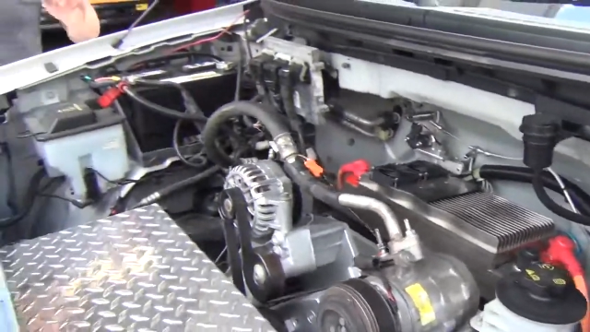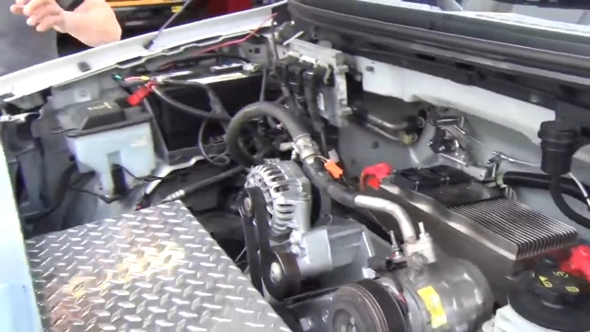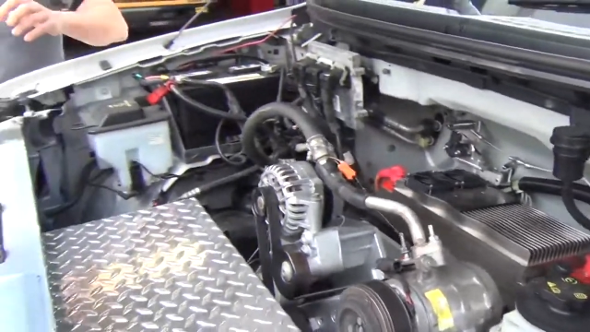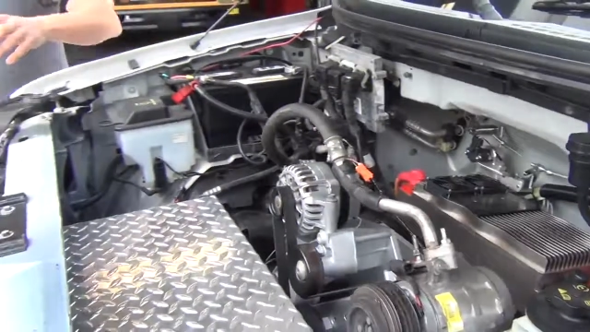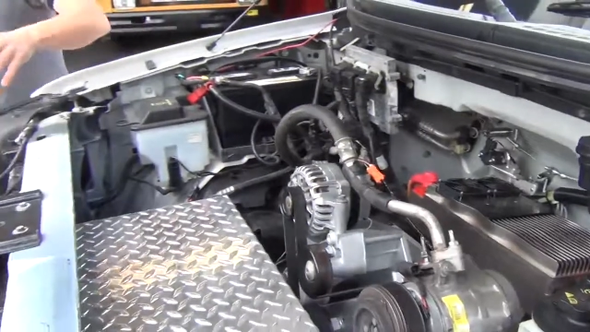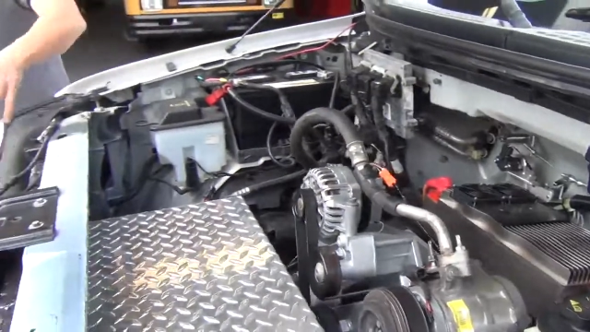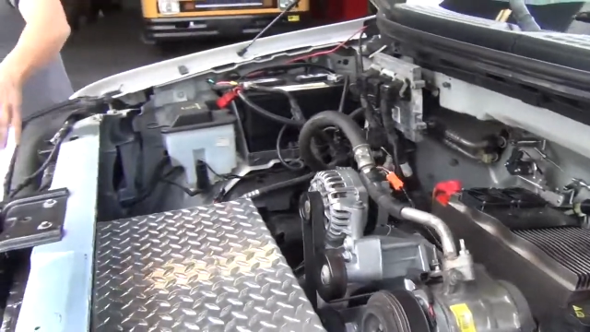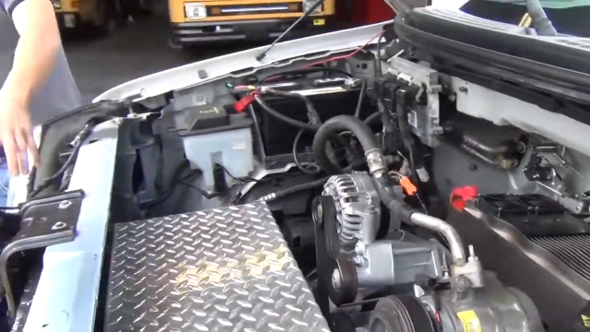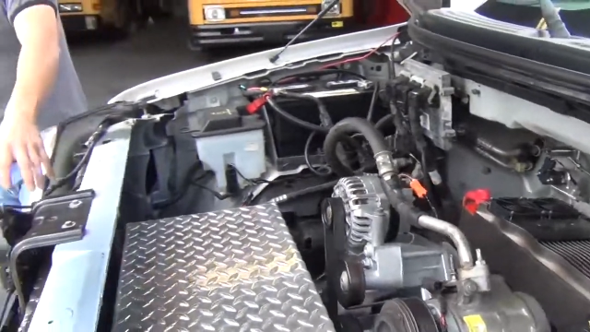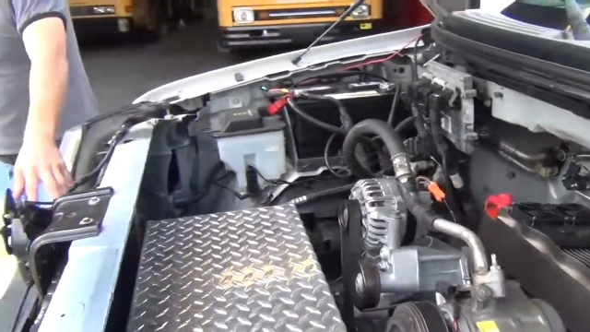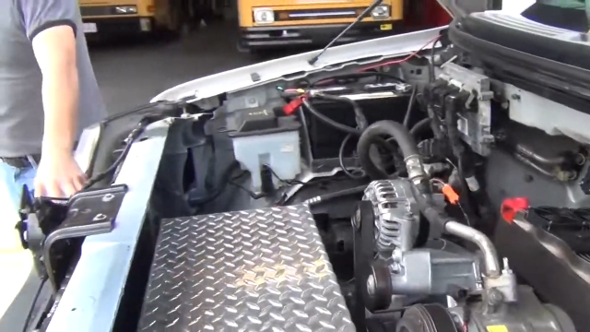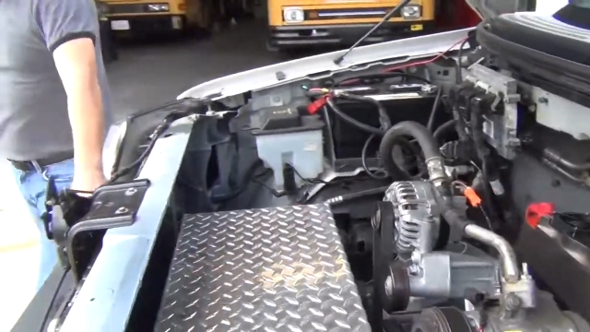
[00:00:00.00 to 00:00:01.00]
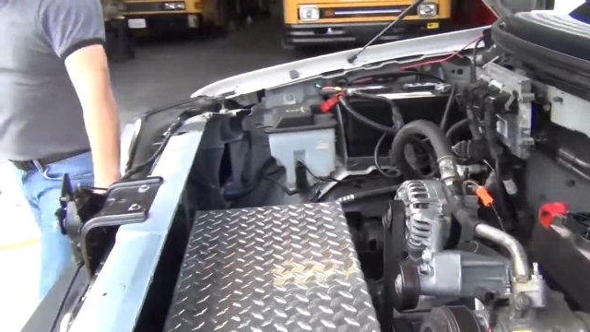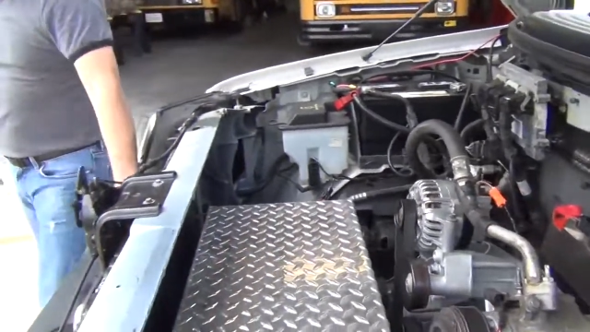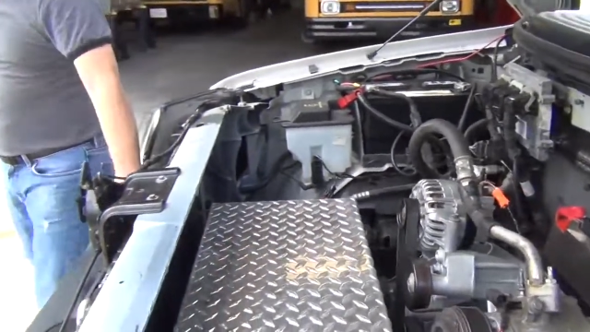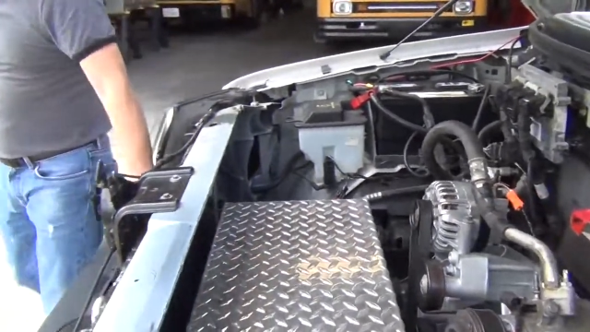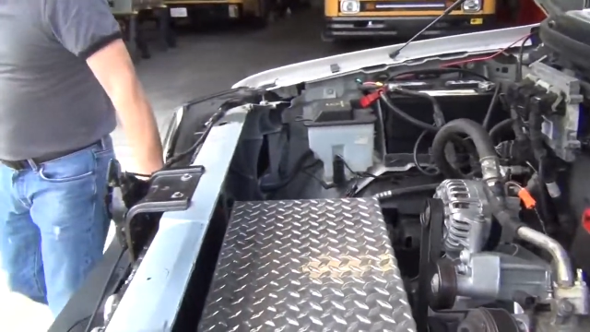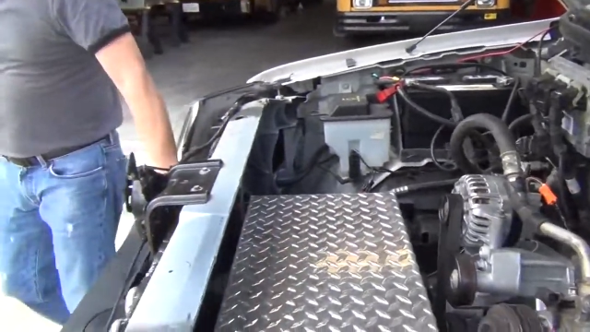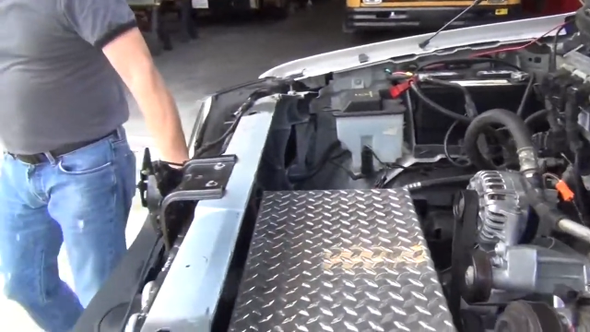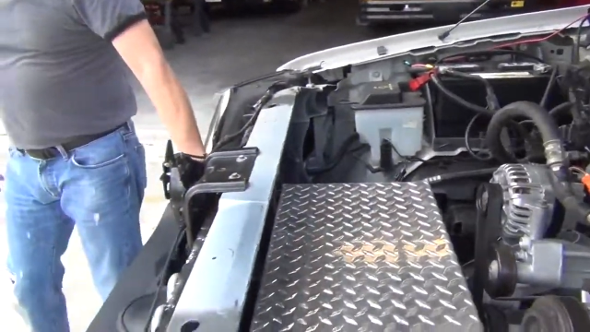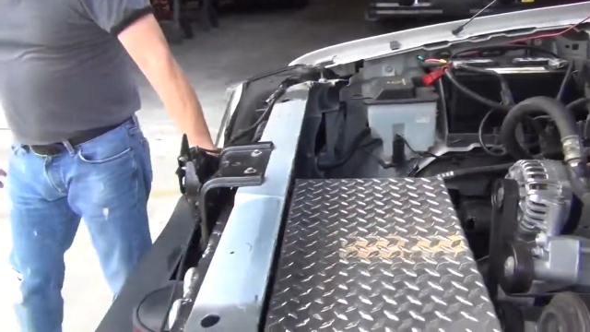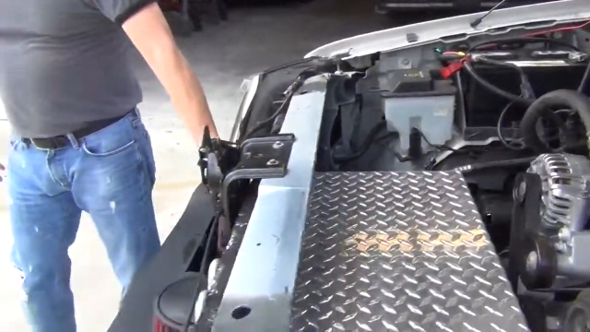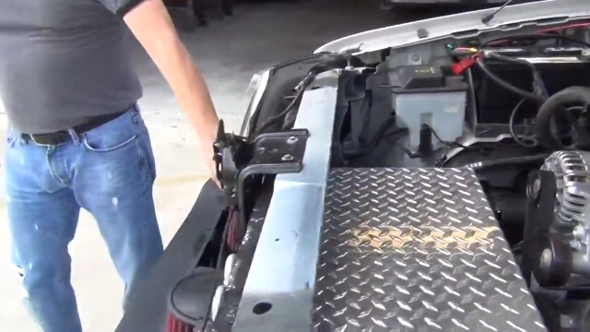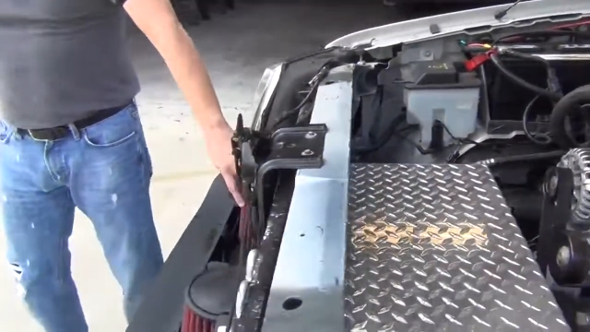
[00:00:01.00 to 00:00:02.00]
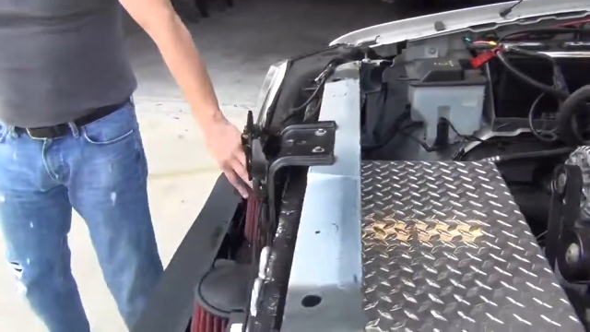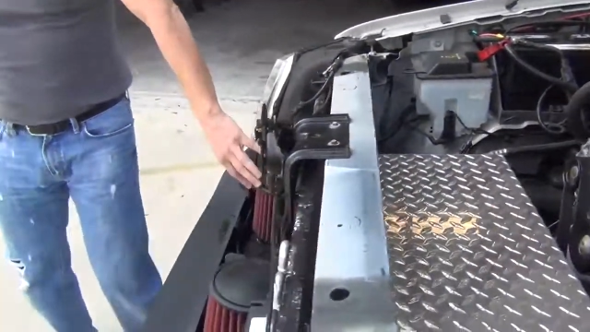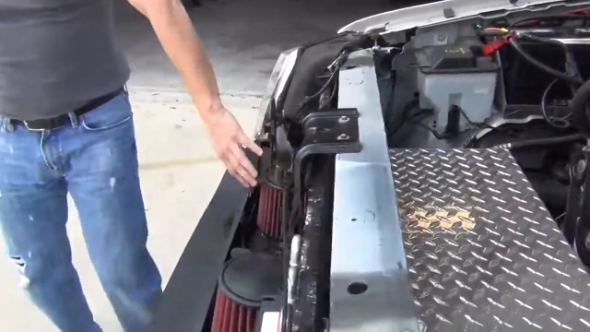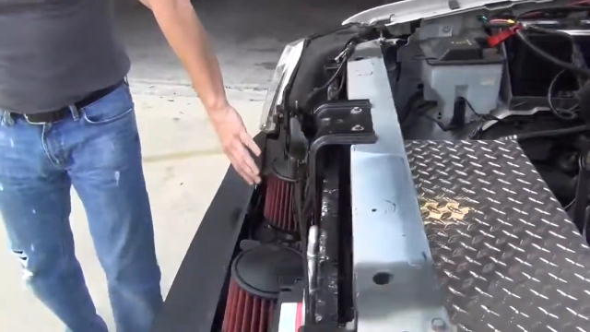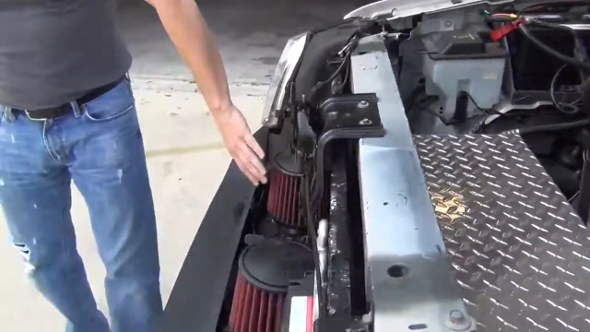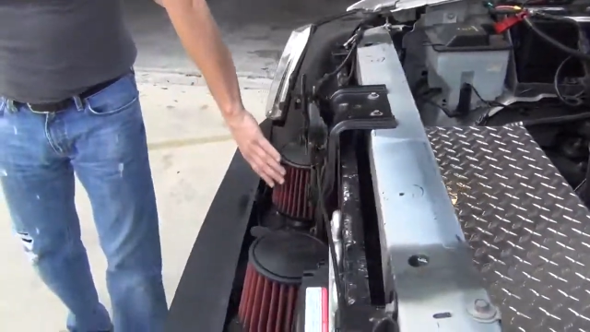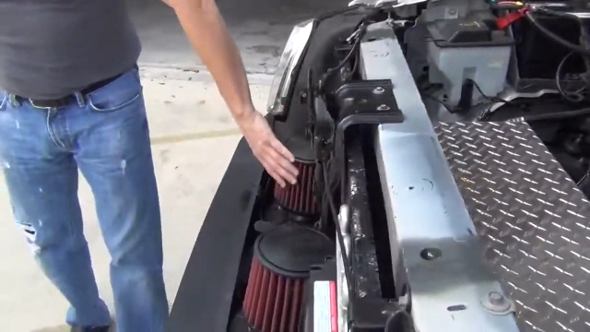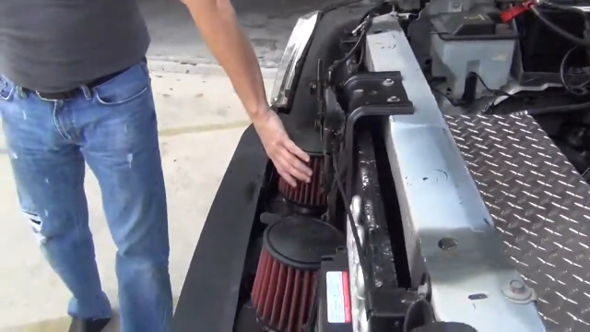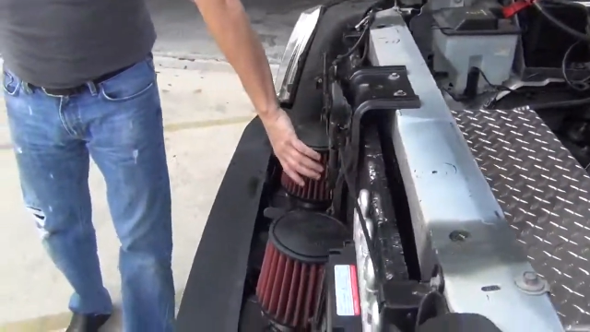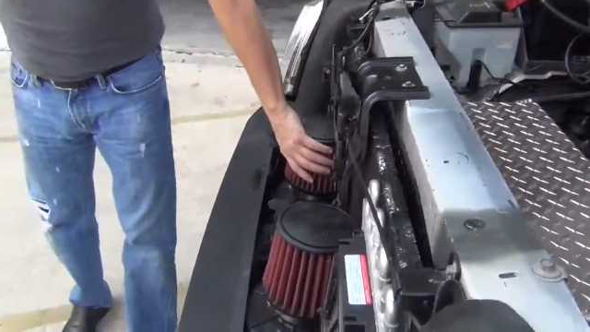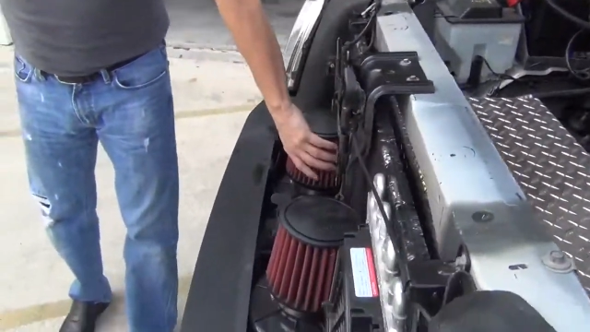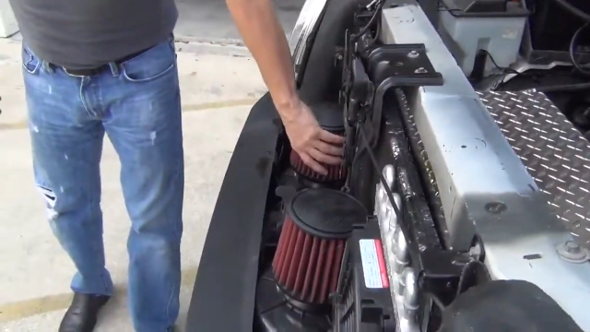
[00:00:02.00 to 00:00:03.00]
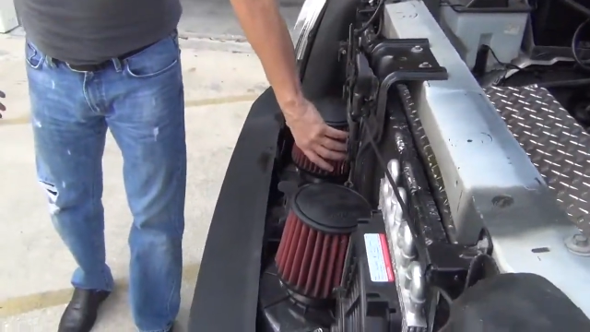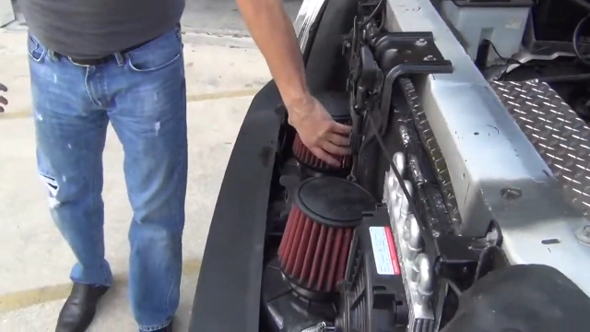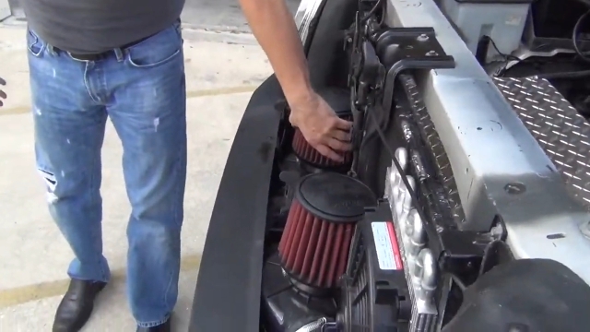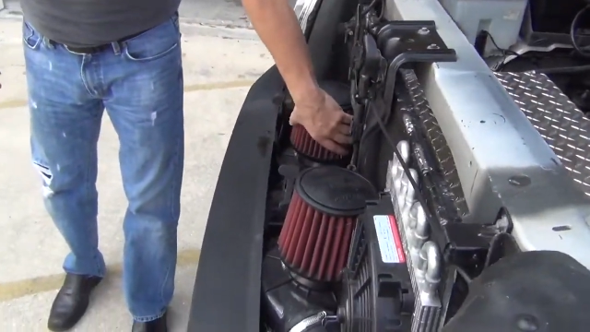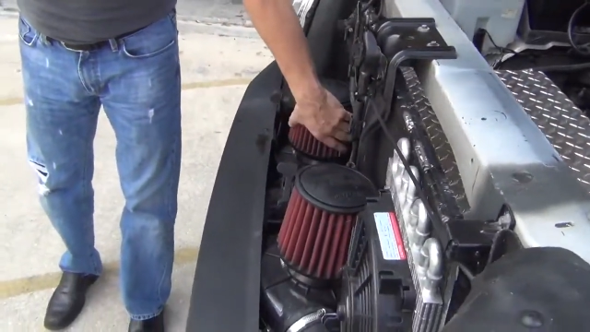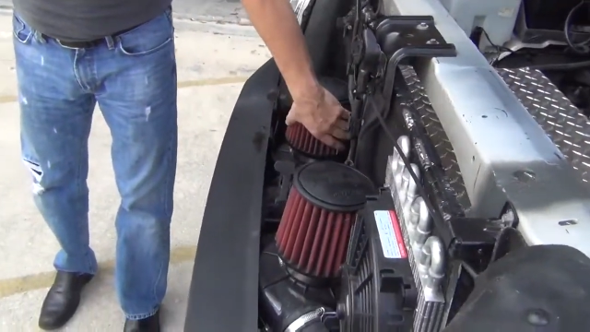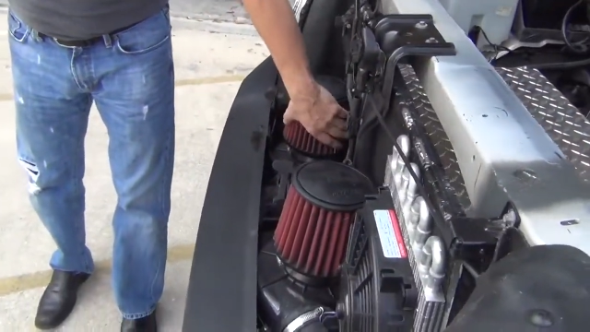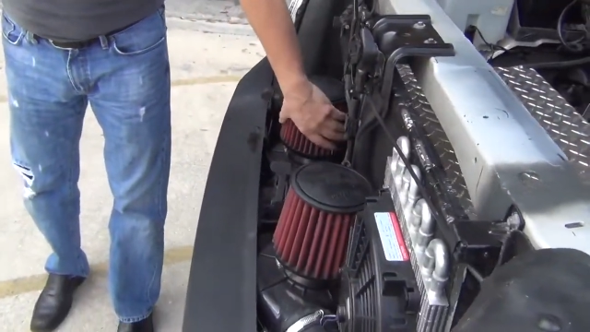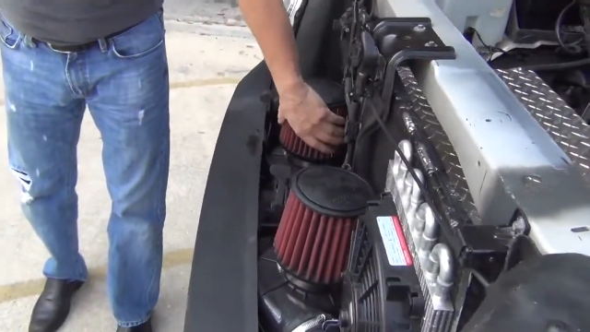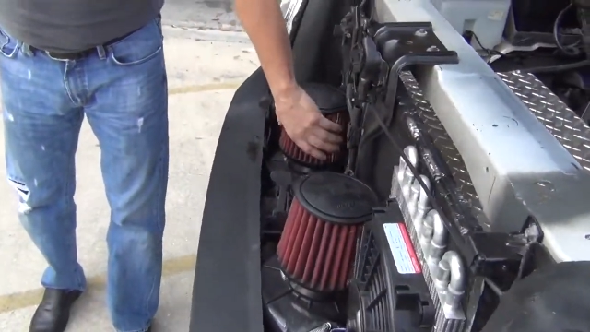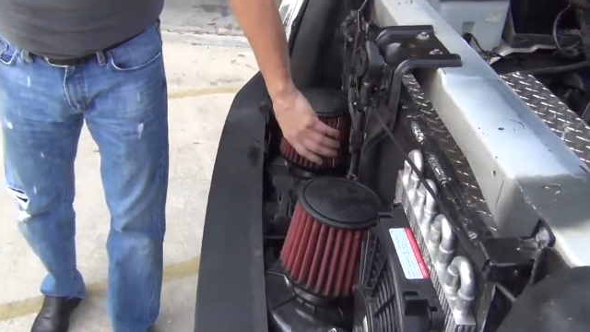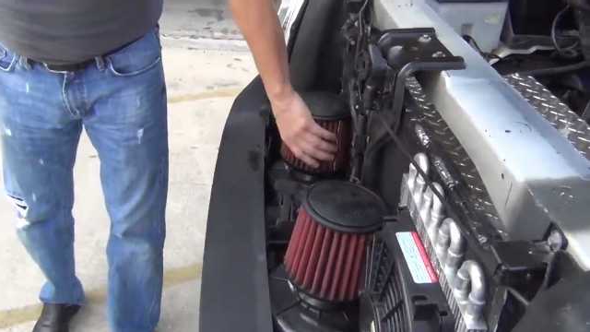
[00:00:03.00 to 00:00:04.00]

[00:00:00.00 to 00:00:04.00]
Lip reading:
[unreadable: no face in view]